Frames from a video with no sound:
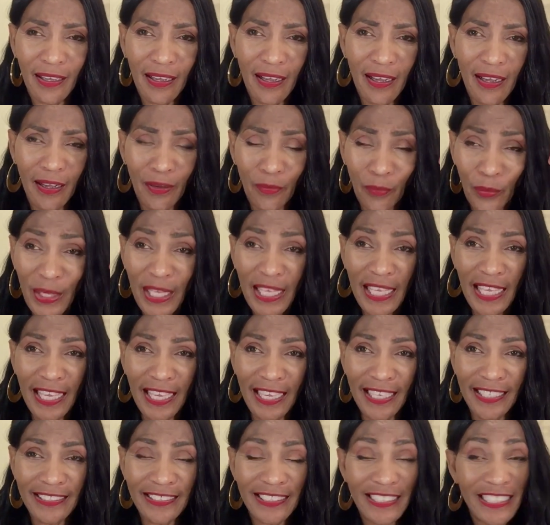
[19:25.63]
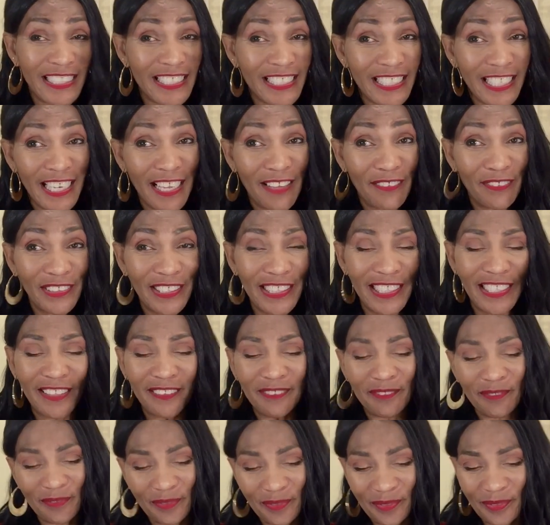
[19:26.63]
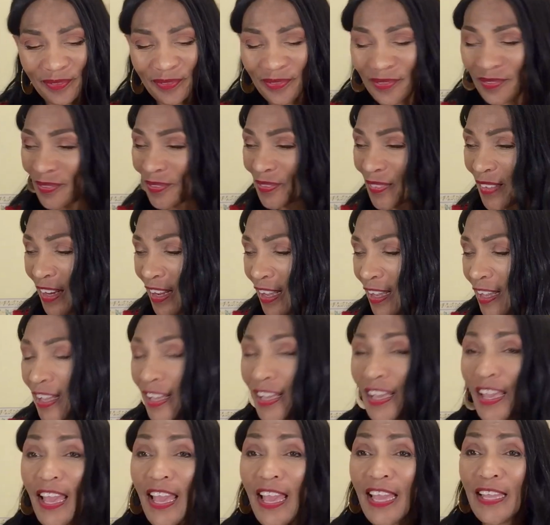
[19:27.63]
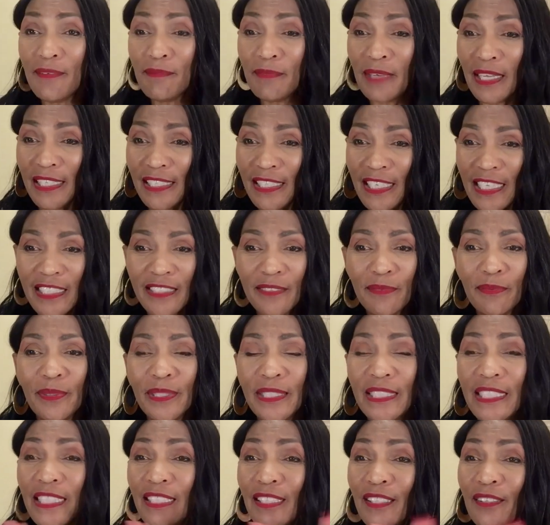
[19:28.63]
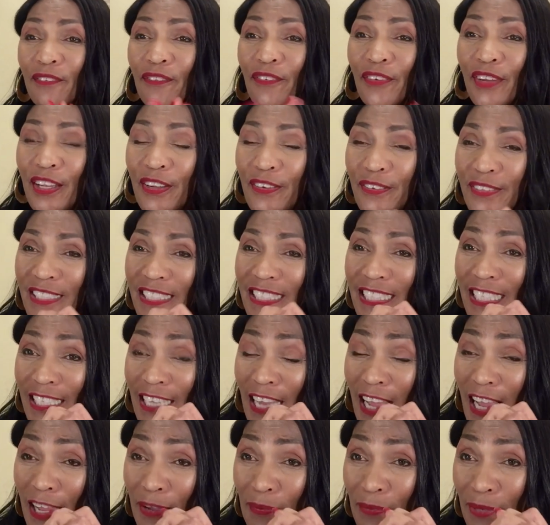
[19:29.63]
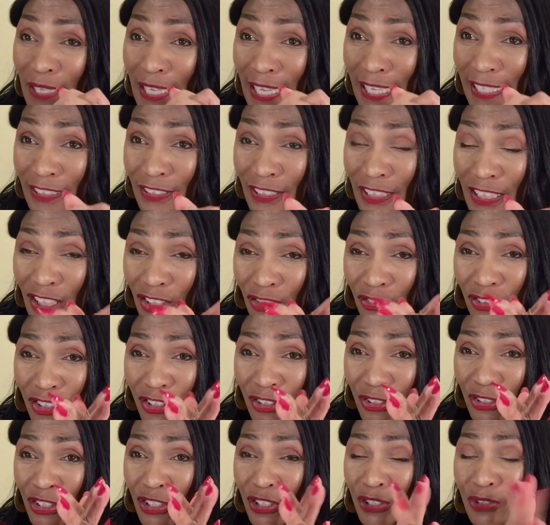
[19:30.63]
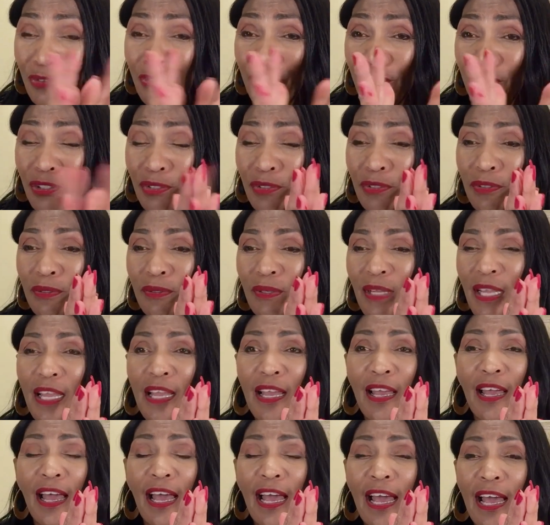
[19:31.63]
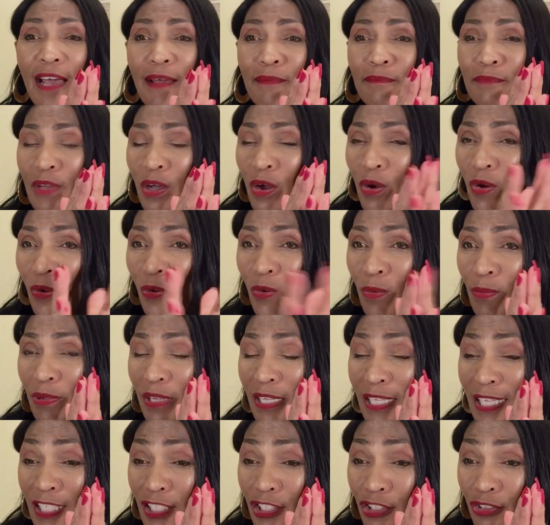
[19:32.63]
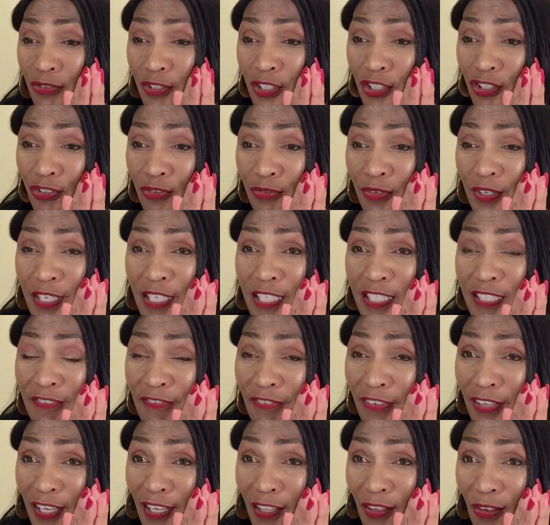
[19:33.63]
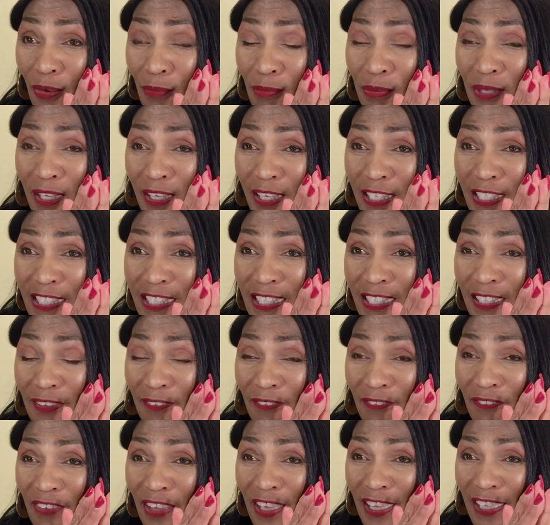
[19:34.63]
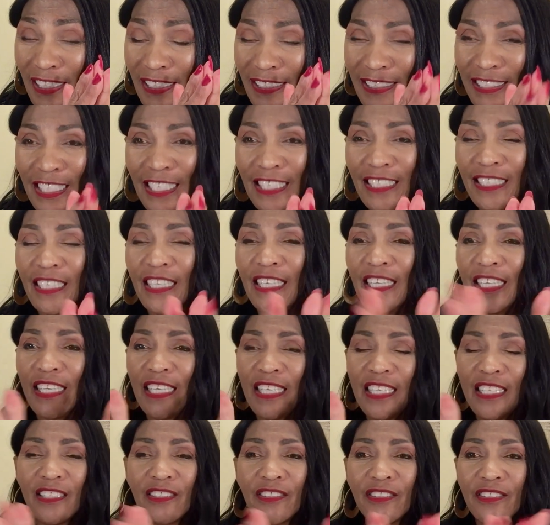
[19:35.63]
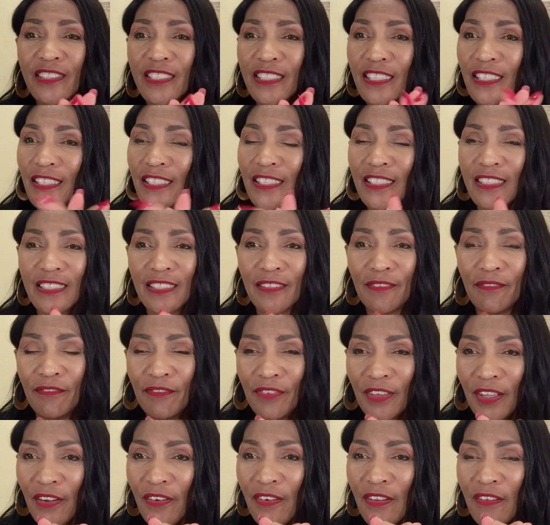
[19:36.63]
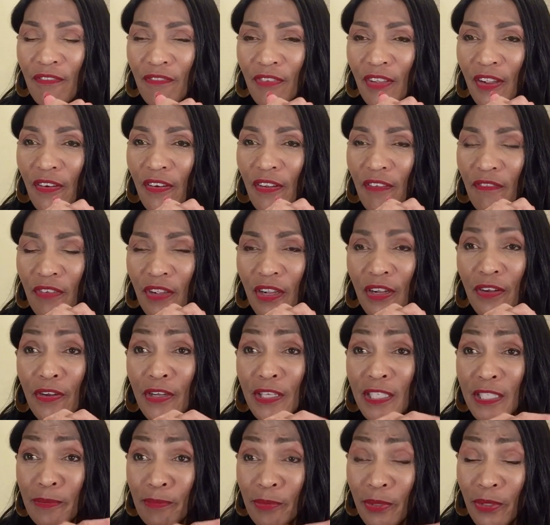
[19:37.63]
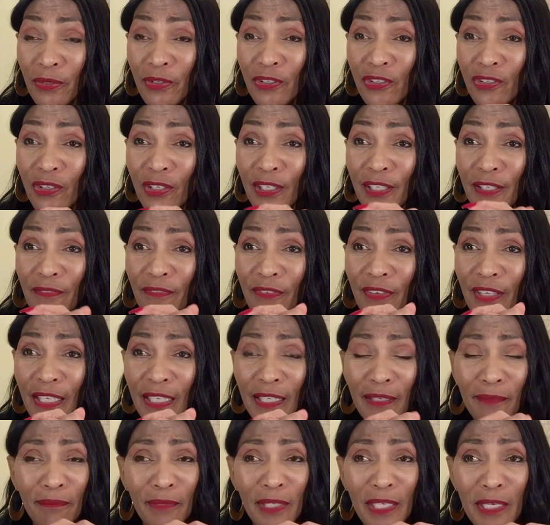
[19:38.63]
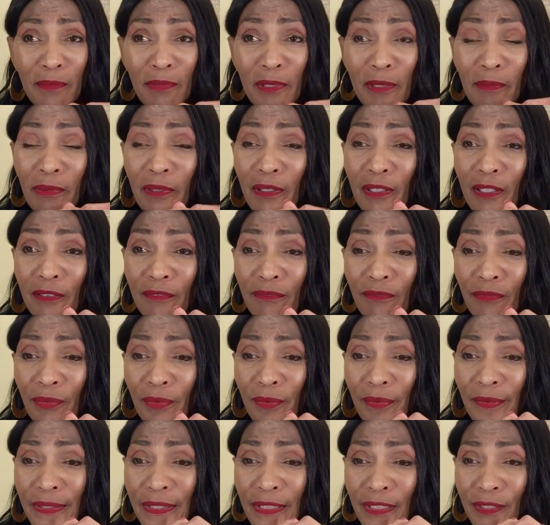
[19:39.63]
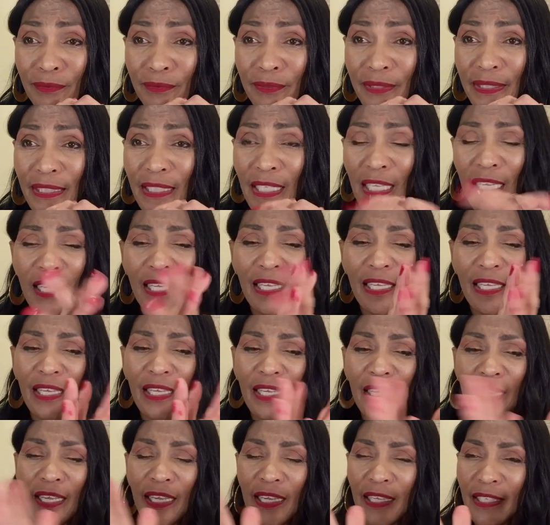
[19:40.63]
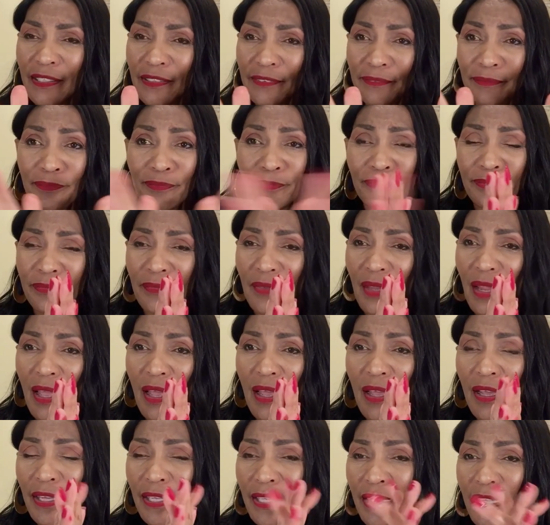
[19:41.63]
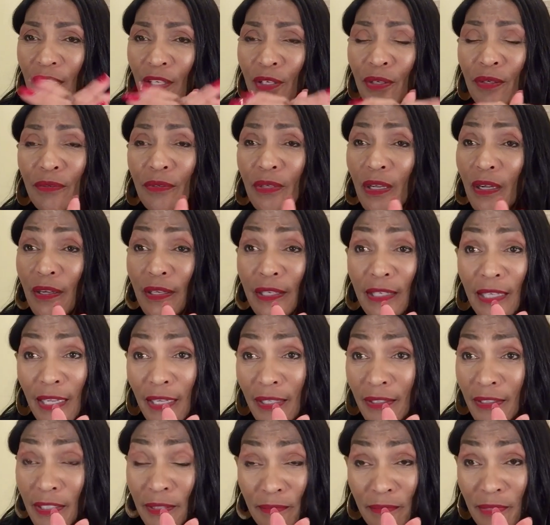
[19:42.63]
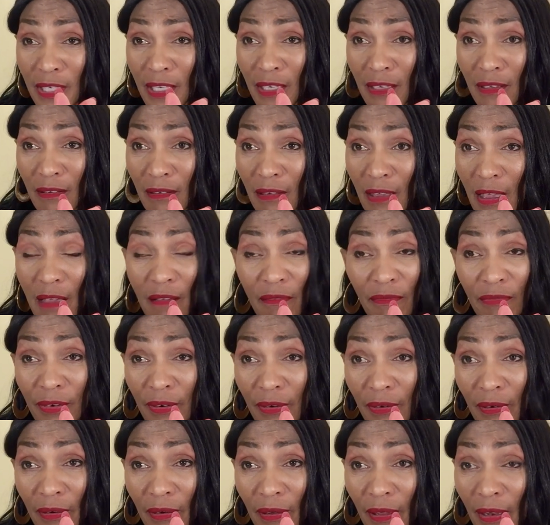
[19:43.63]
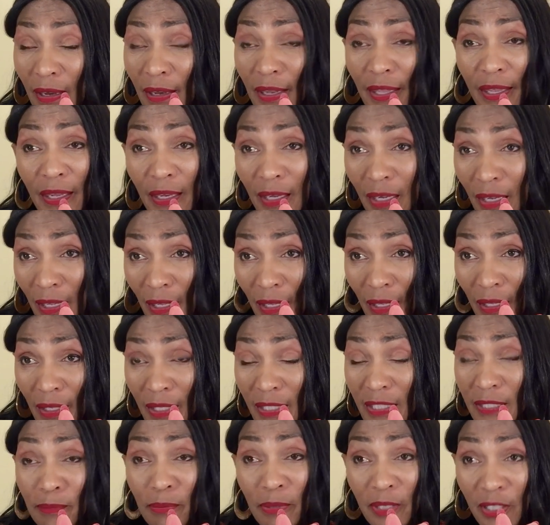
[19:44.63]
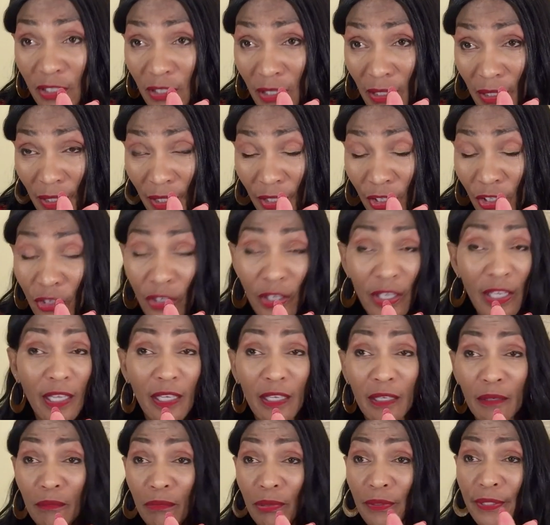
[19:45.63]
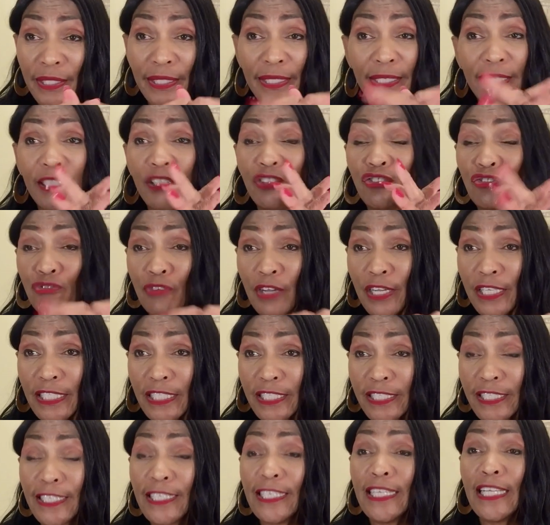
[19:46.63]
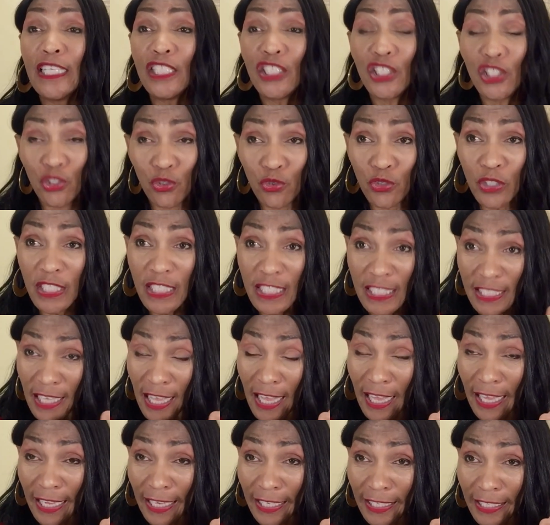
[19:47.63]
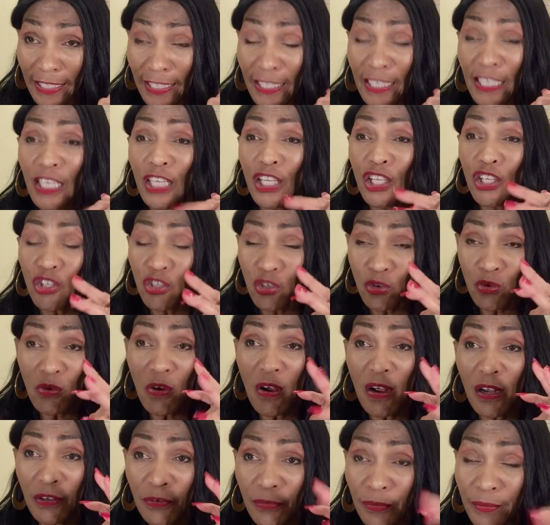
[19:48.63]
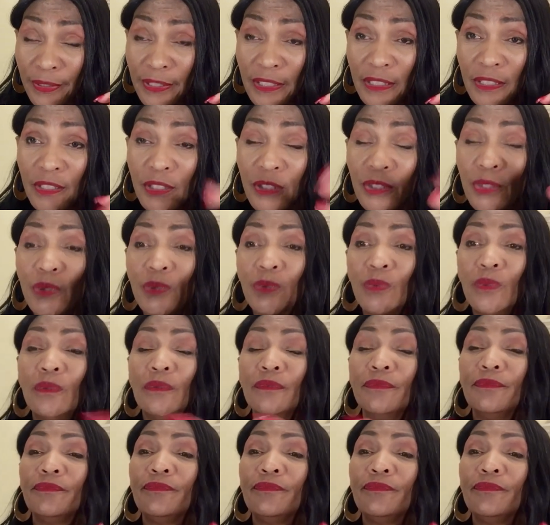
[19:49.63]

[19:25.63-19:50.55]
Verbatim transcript: Ah, weekend. It's lovely. And my next particular fragrance that I would like to introduce you to, I'm hoping that you're enjoying this video because of the fact that Easter Sunday is a very, very, very spiritual event and many people look forward to it. And uh, honey, you are not to me, ever, a lady, especially, you're not completely dressed unless you decide you are going to